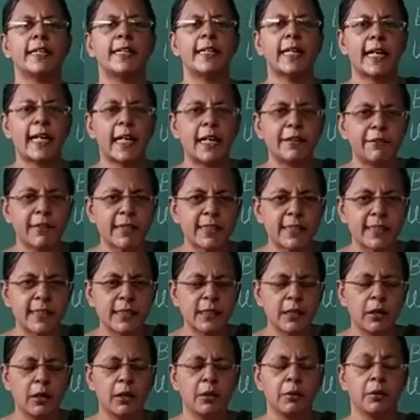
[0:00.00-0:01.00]
Derived is
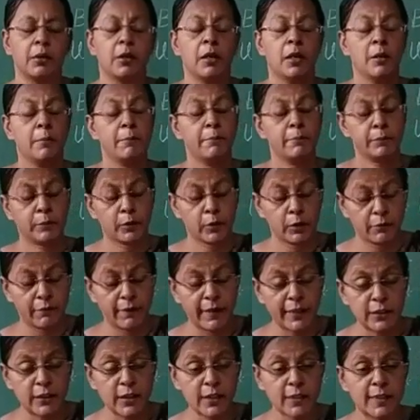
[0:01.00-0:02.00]
the
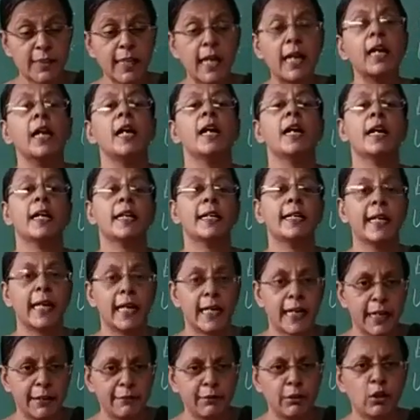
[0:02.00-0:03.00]
weight is the
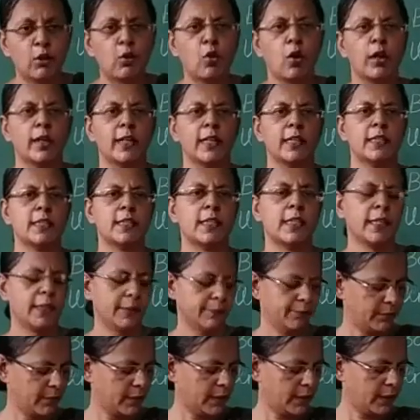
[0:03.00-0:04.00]
derived
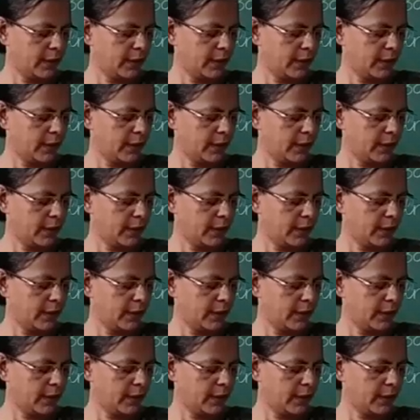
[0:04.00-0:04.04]
quantity.